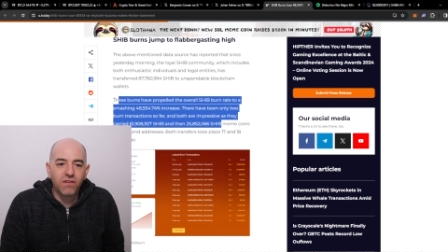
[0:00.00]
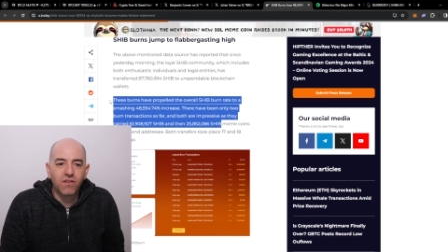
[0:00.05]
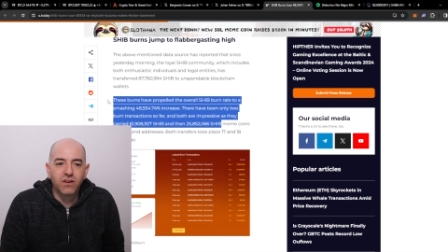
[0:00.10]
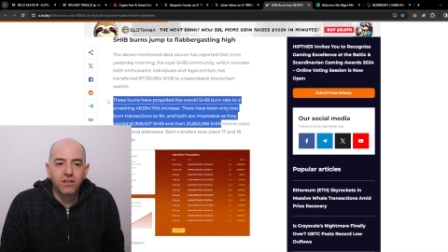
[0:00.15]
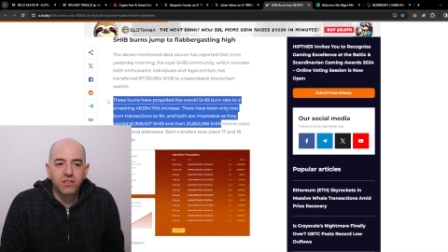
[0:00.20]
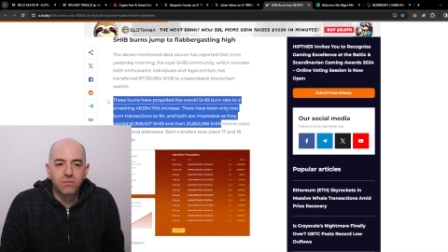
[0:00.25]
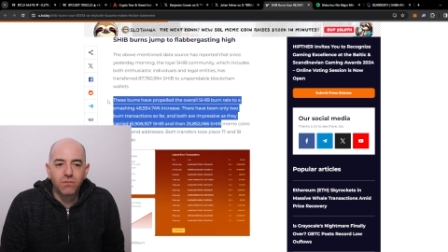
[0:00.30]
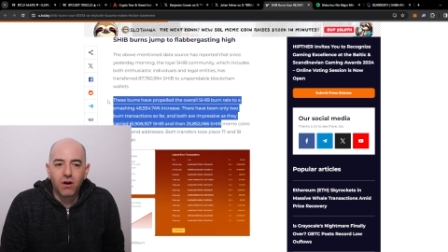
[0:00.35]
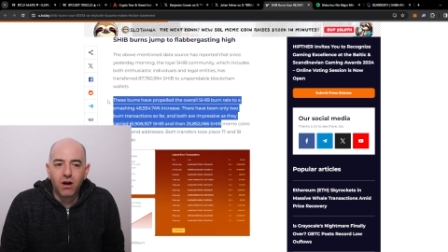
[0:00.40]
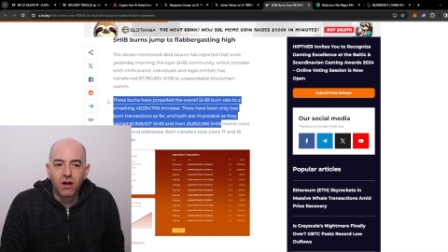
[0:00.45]
very
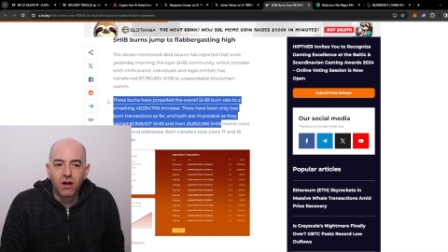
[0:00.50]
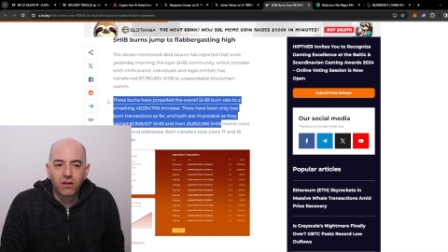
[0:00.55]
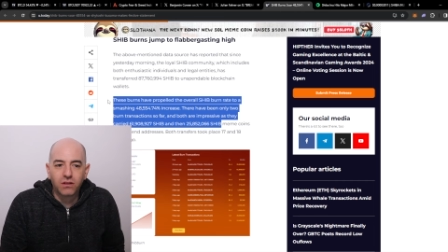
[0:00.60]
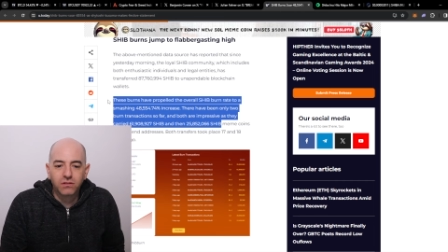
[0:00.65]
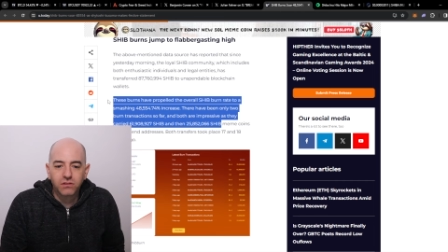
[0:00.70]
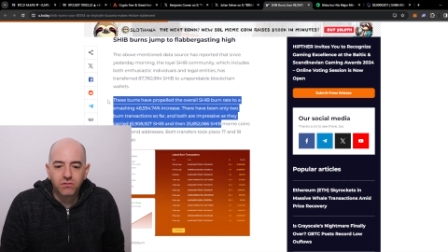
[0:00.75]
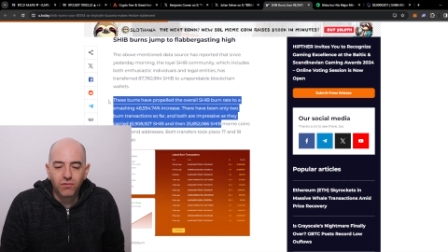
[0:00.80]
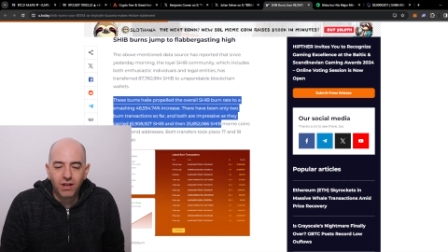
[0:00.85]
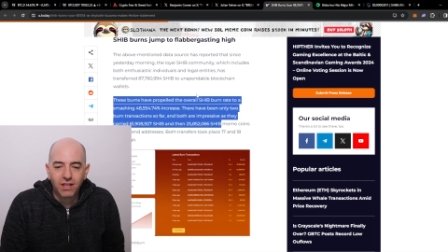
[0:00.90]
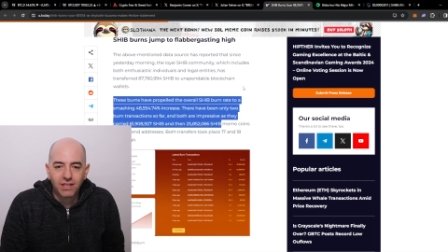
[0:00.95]

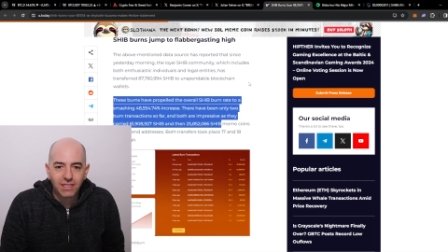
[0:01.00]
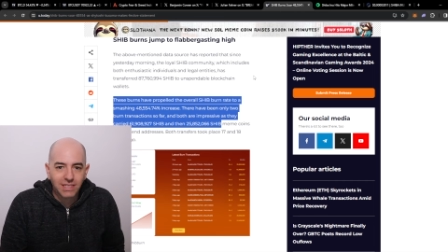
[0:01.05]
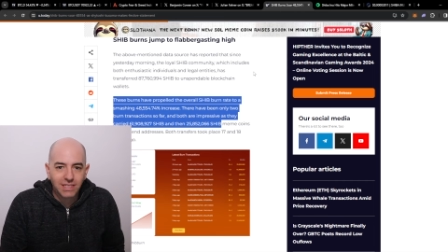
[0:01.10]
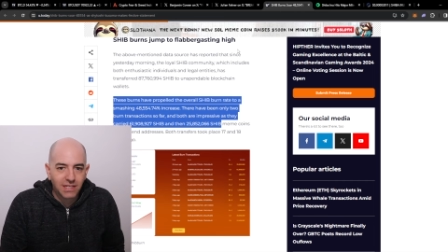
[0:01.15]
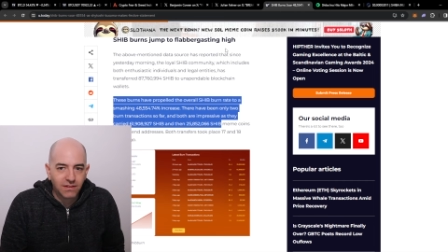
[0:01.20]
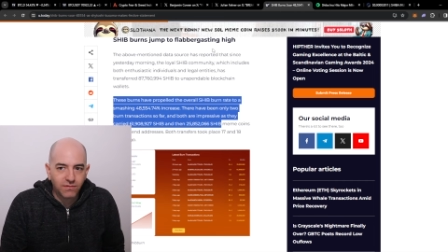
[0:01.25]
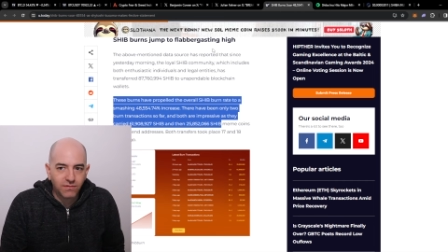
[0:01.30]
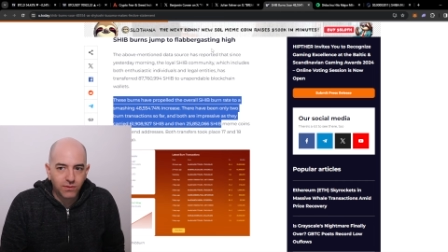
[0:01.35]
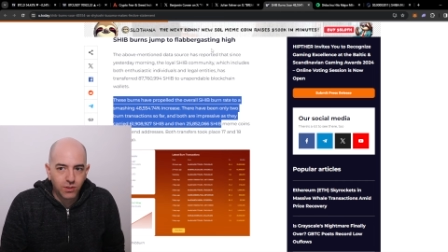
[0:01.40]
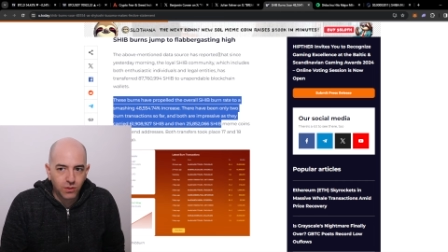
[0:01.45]
small
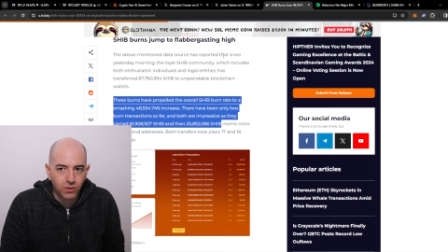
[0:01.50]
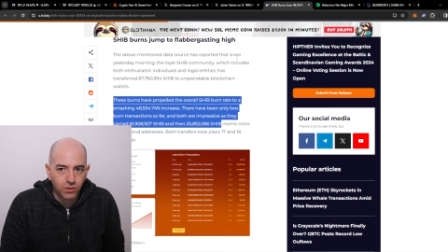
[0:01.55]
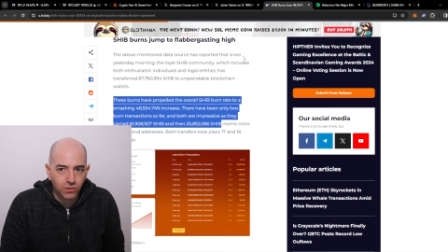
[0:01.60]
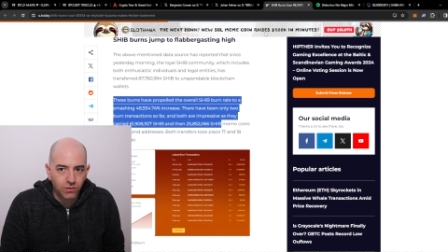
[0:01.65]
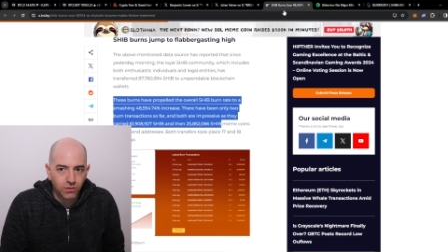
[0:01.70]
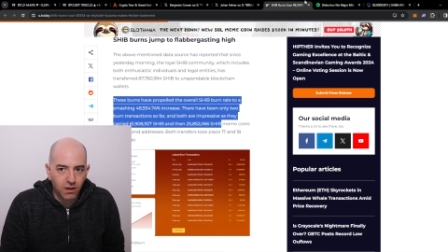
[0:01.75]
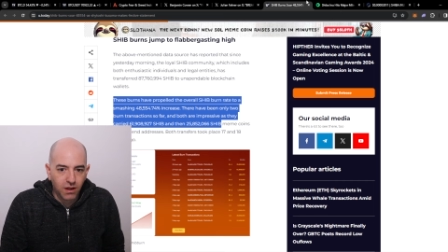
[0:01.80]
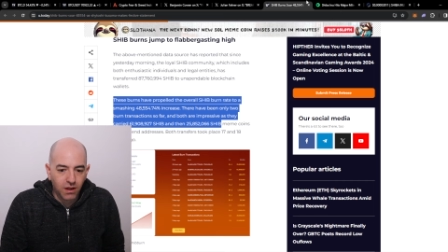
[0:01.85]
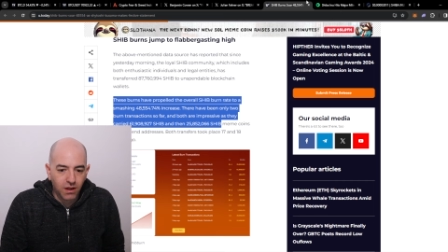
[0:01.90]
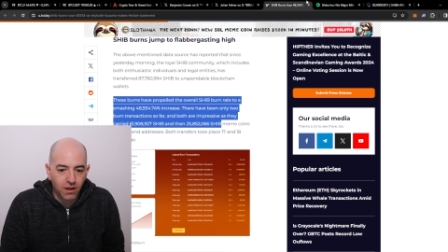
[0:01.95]
relative to
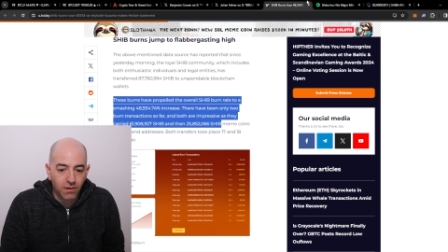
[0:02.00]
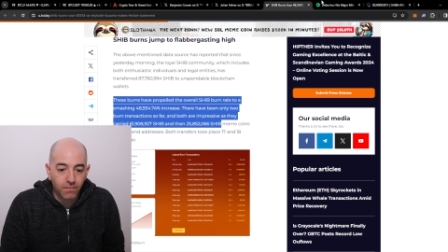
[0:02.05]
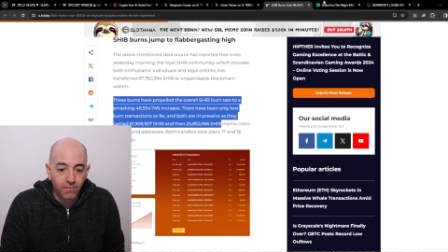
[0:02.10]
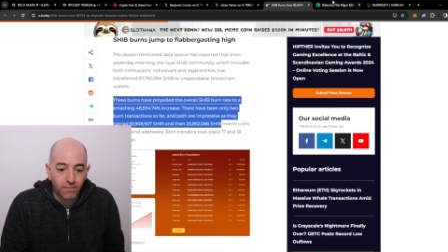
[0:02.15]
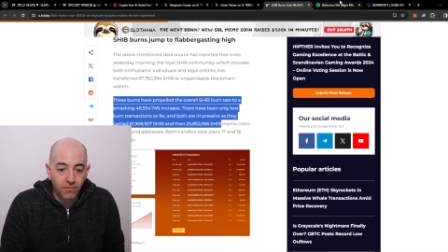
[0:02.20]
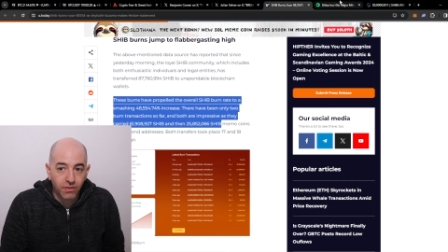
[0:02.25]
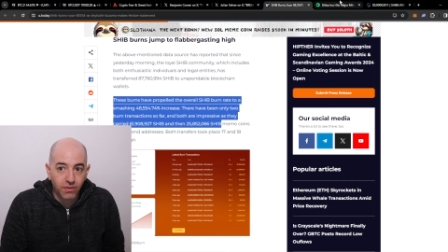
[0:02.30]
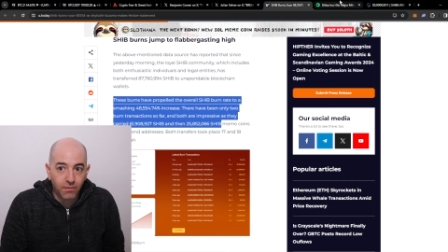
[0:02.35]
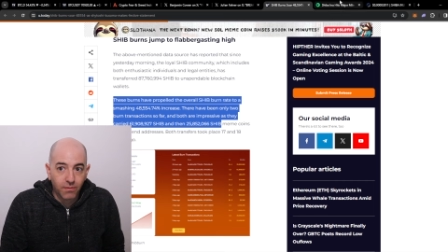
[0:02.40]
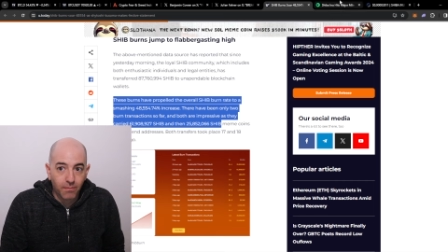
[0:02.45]

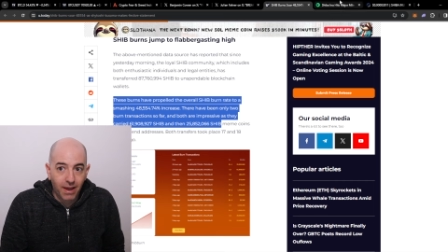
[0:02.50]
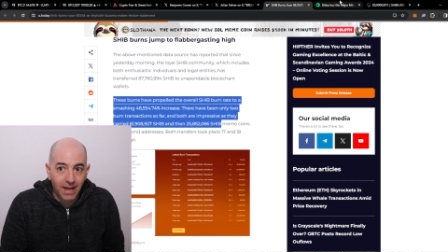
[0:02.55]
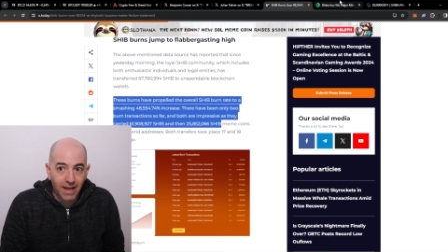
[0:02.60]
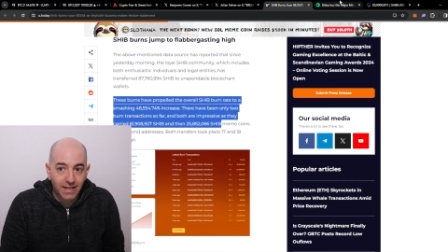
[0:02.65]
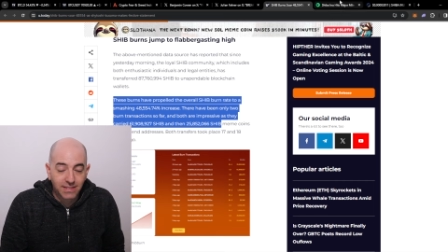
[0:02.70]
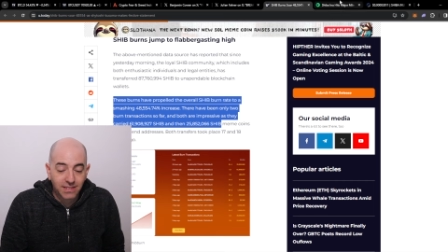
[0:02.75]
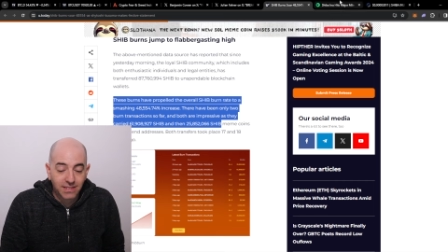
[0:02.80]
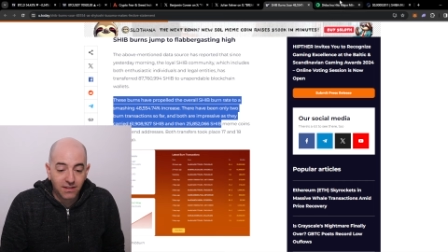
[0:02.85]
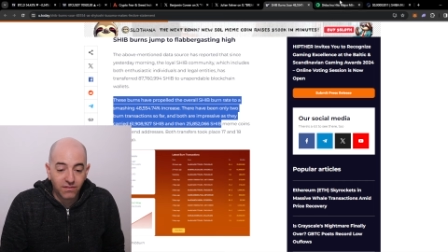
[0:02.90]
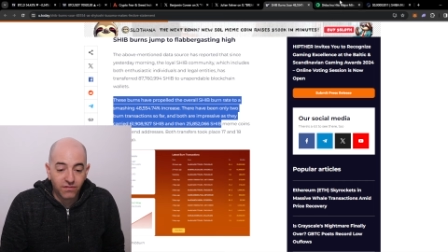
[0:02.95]
the
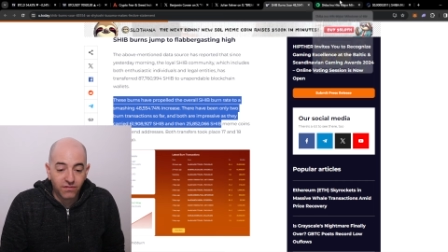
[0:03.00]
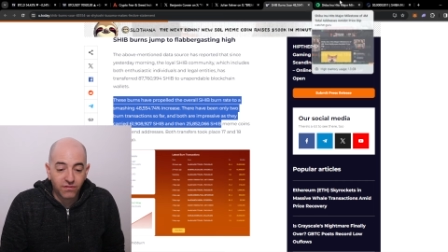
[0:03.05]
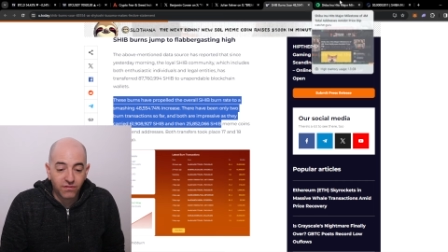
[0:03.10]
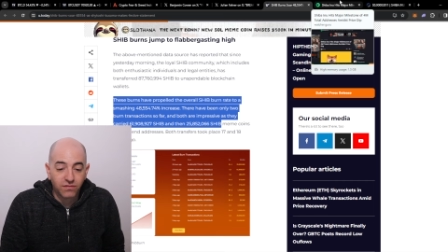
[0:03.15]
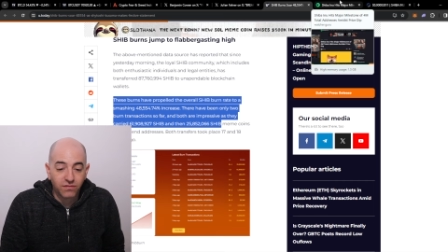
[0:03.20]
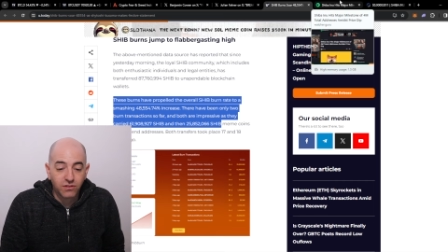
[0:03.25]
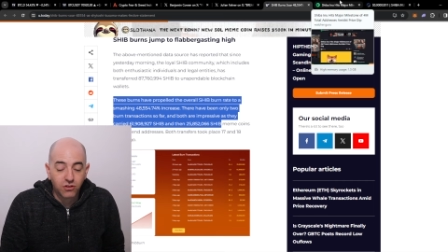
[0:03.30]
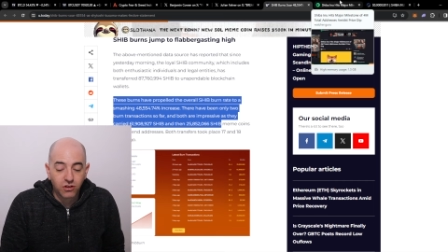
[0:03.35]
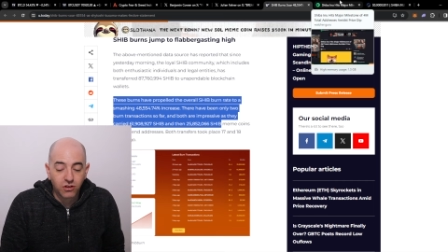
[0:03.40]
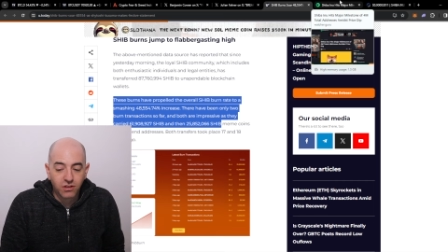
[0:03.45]
massive
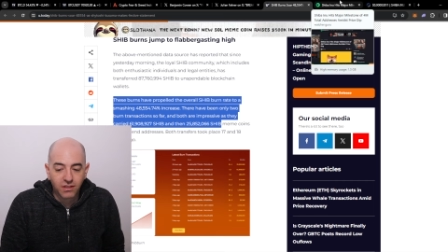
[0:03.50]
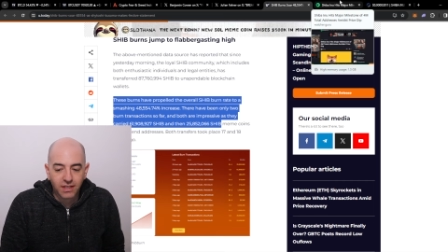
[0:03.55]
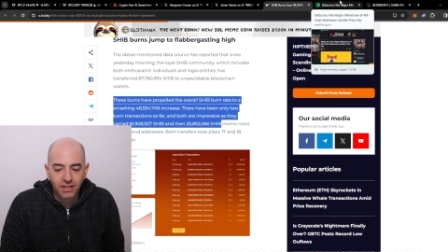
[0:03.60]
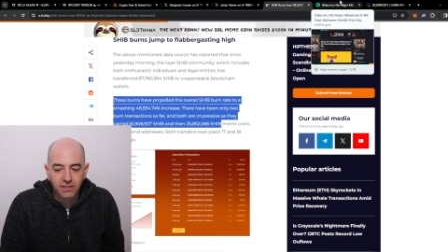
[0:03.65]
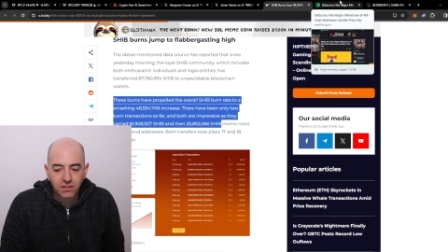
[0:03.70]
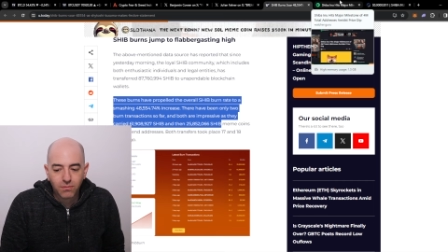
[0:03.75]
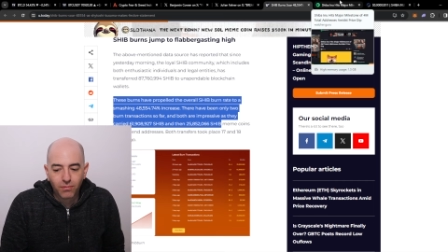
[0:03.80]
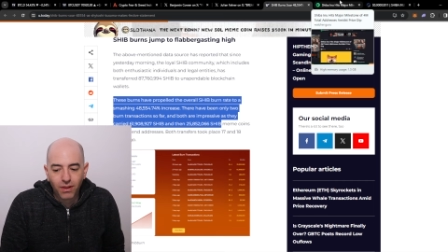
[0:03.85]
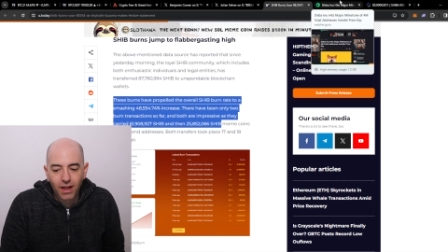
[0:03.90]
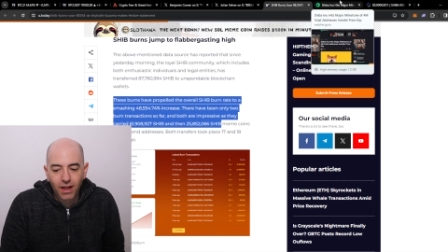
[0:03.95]
circulating
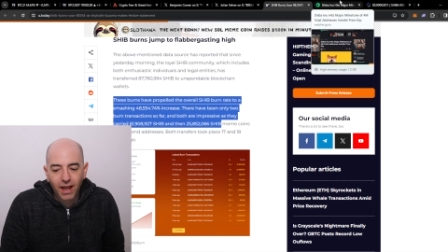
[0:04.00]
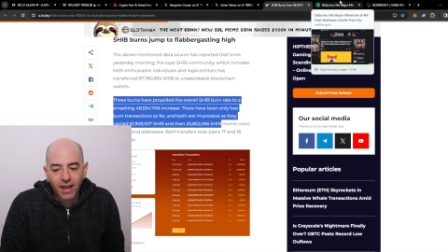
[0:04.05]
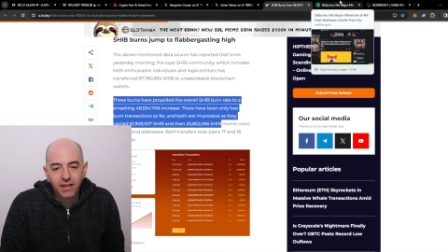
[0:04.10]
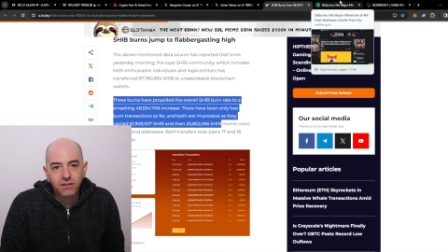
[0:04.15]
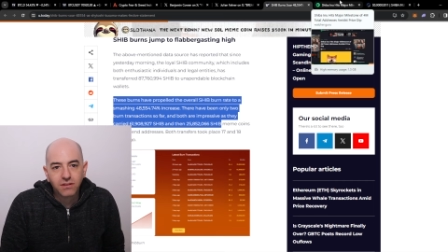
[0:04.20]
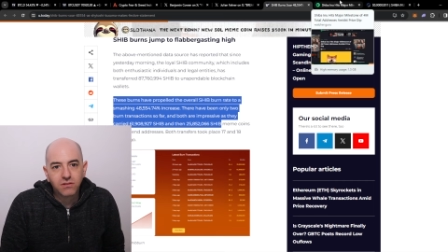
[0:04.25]
supply.